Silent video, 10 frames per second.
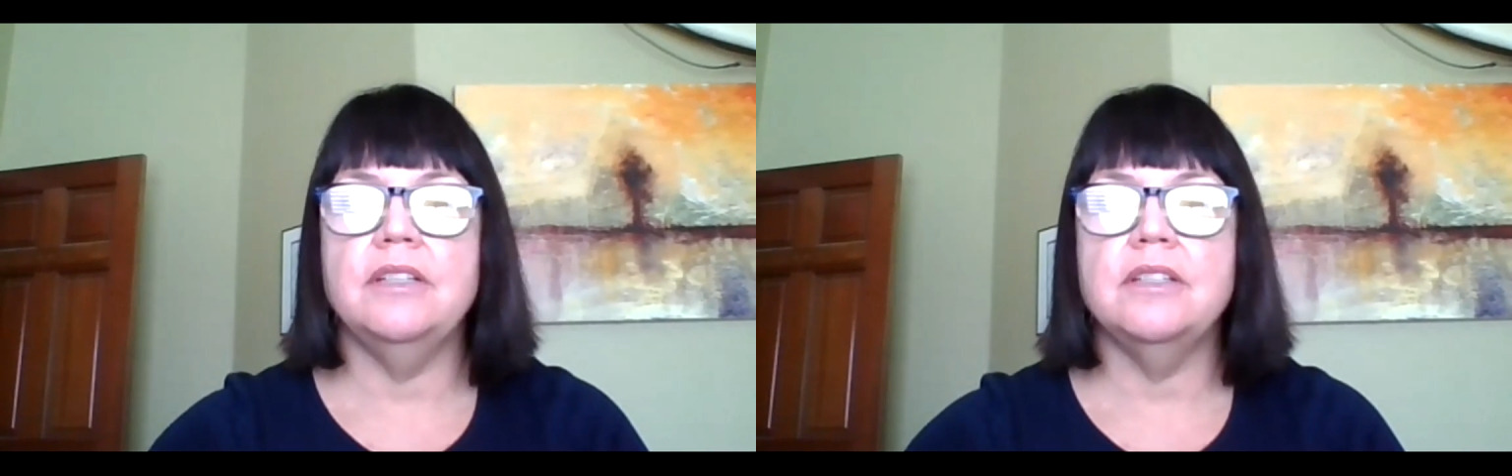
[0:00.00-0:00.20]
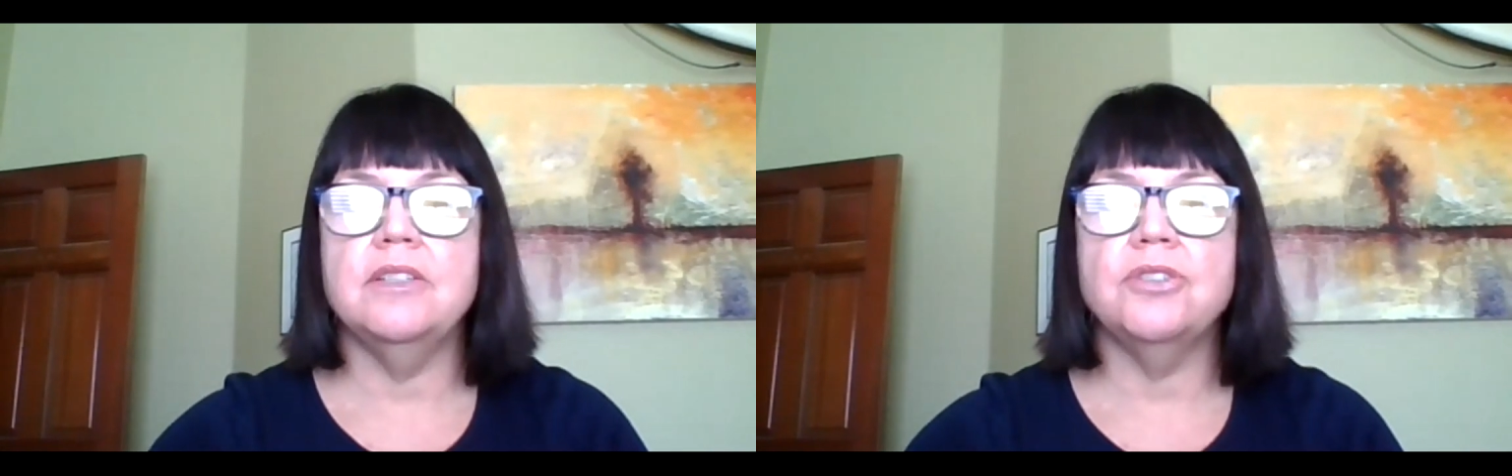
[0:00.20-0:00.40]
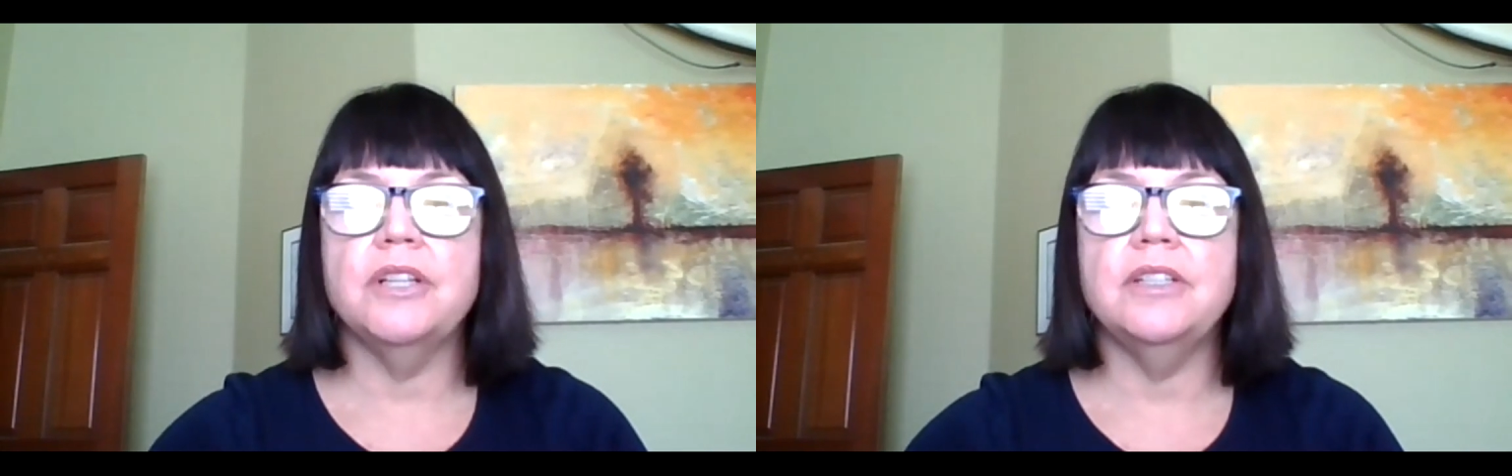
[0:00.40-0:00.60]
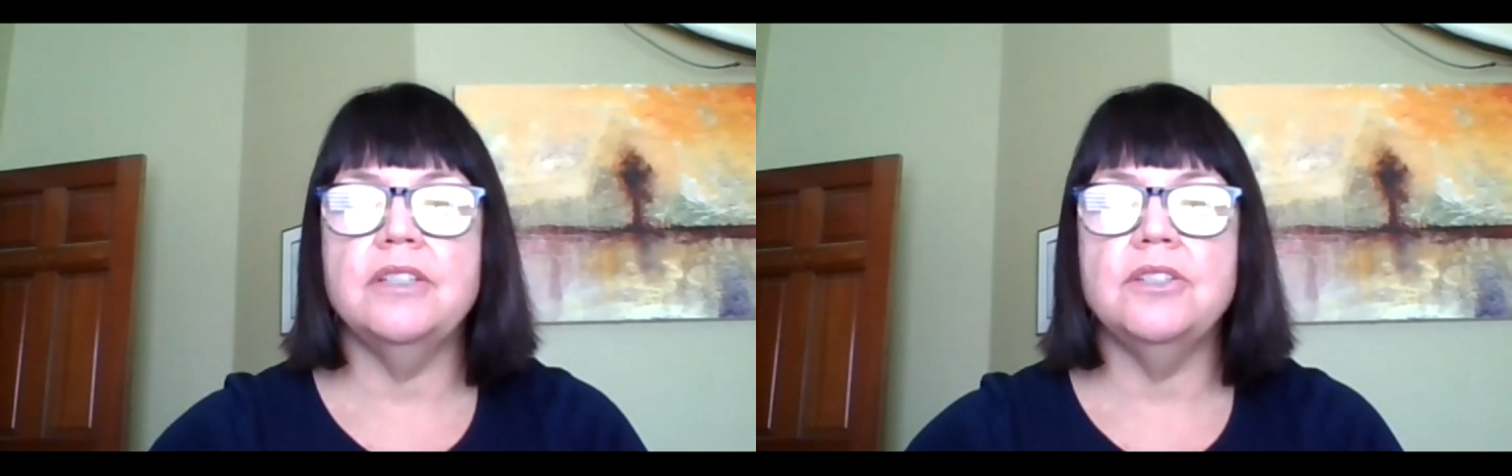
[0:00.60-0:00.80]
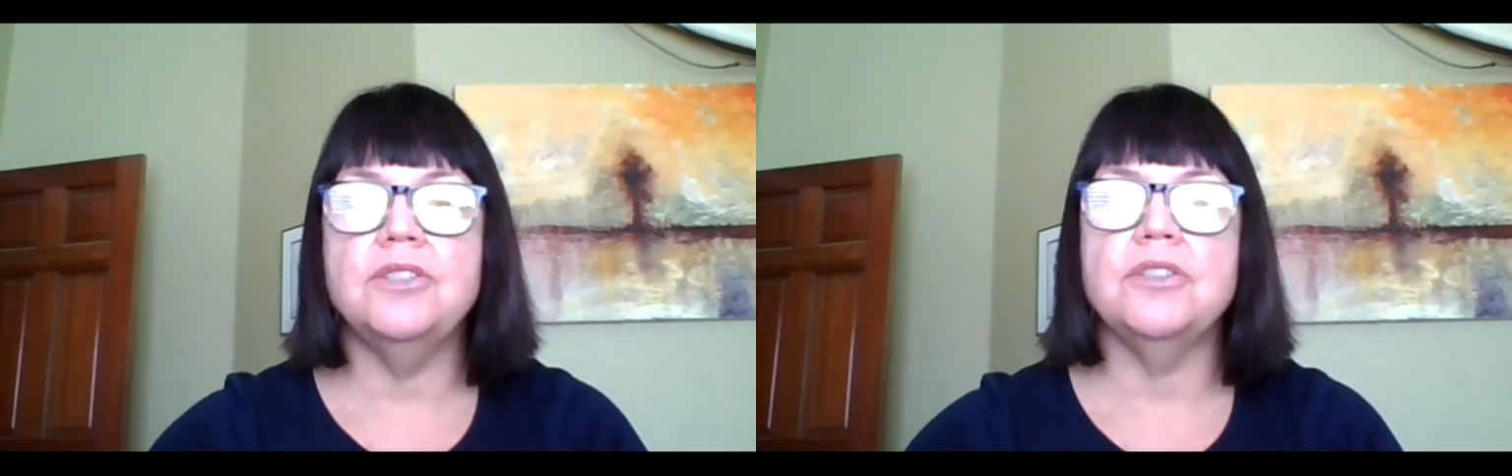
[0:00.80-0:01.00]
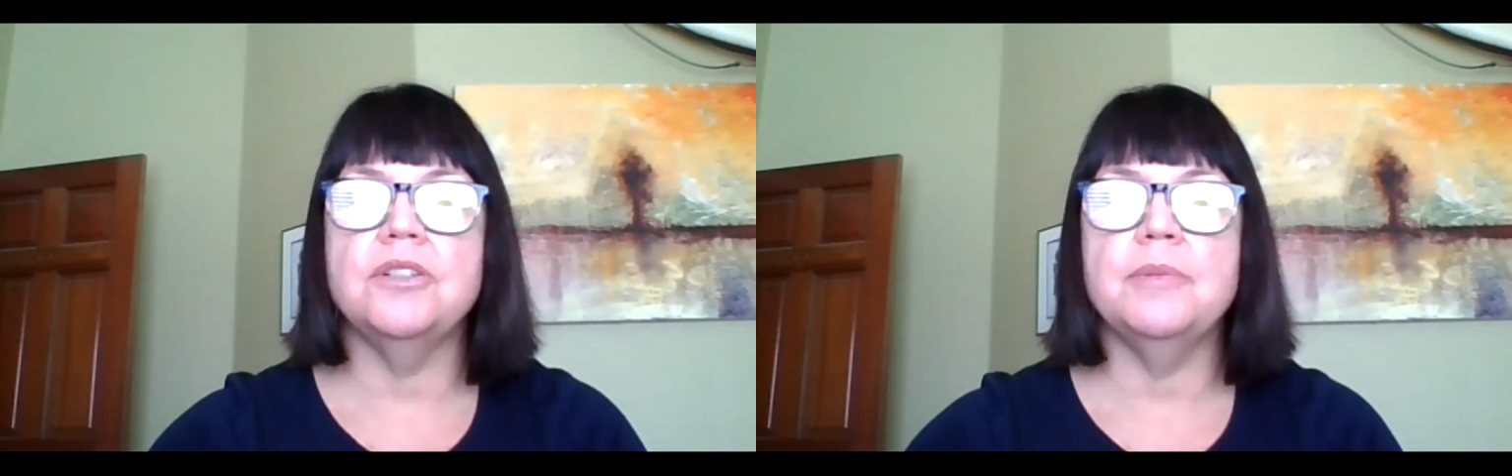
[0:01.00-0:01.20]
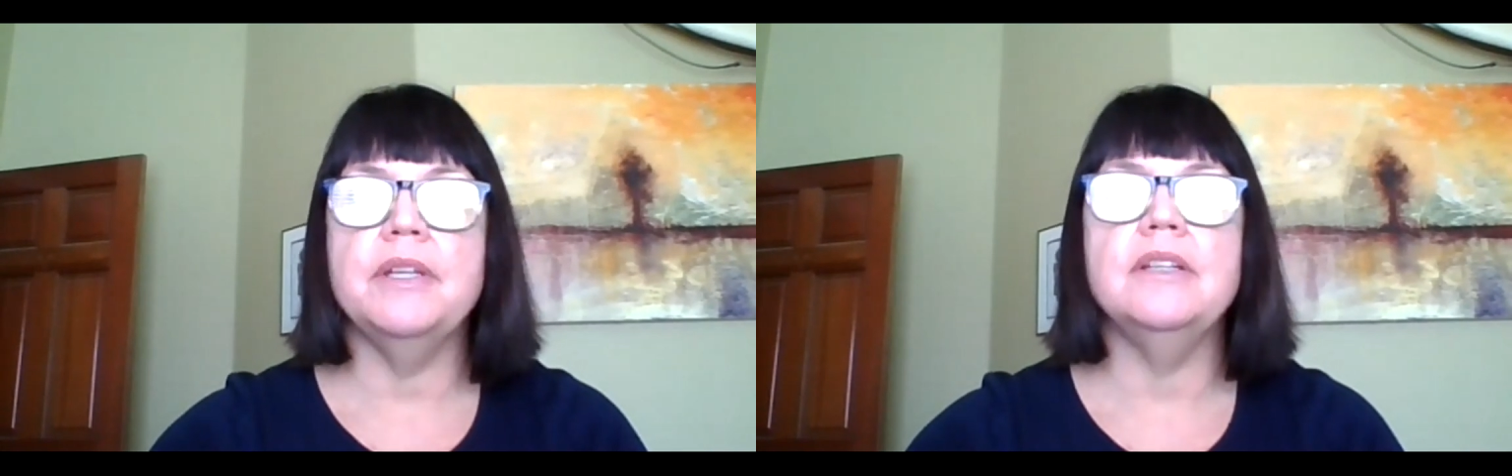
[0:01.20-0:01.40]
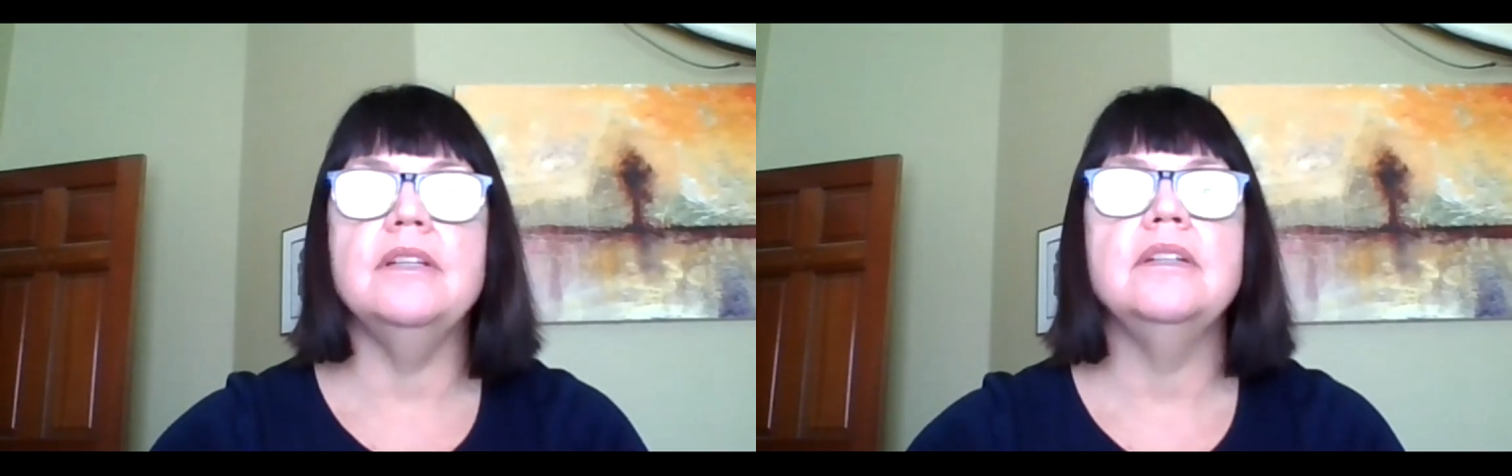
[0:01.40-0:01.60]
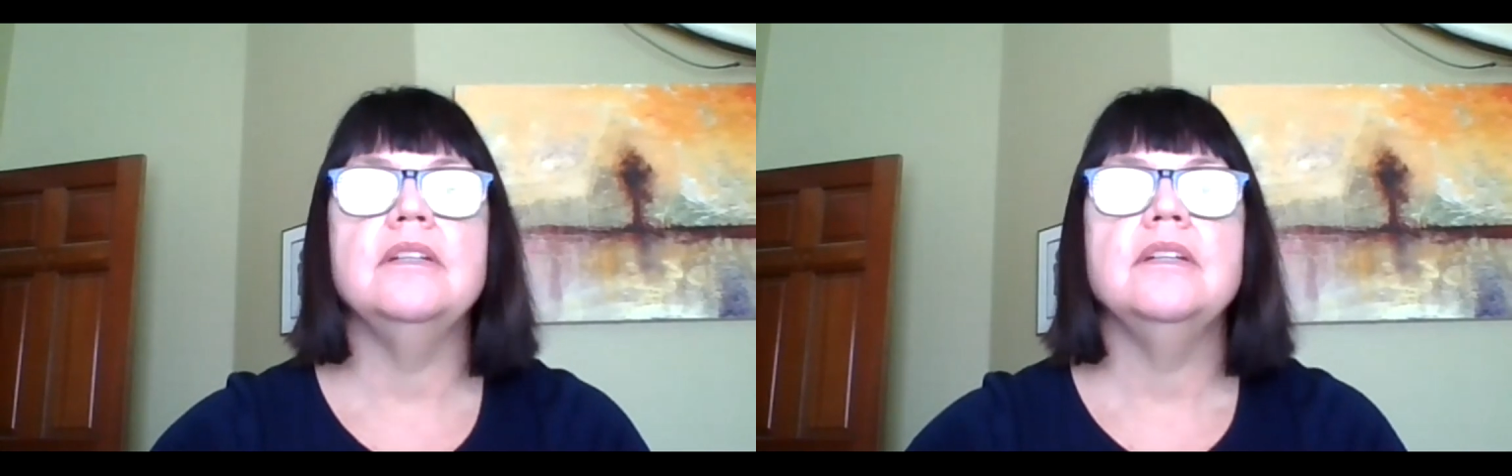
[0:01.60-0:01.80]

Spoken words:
still trying to determine